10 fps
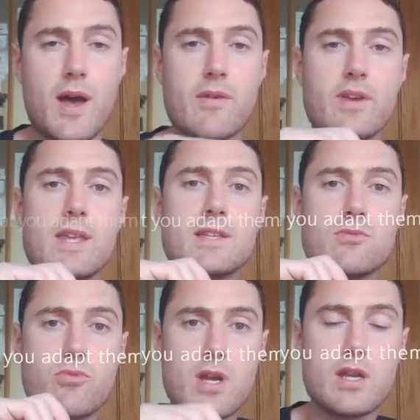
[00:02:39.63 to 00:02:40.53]
it is
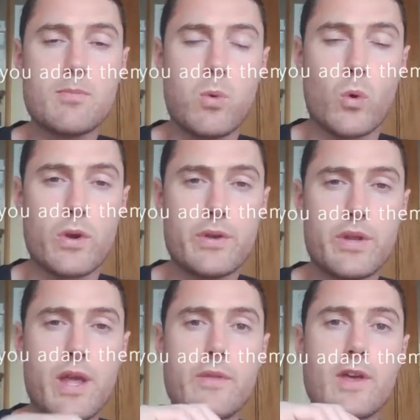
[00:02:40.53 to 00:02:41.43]
really important
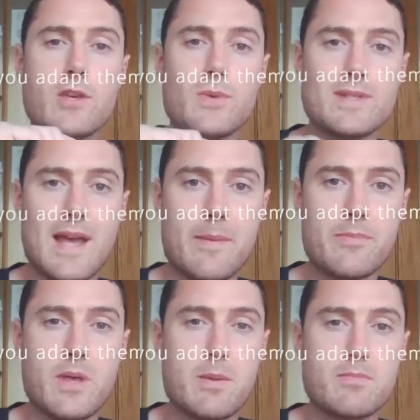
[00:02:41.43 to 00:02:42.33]
that you adapt
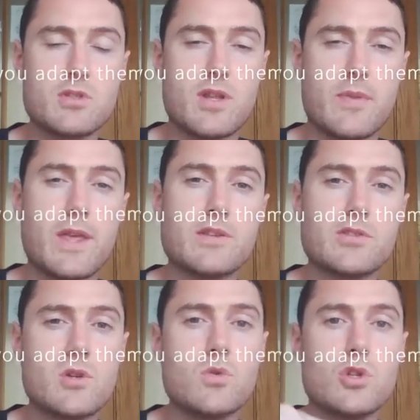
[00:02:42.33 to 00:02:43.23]
them so that they suit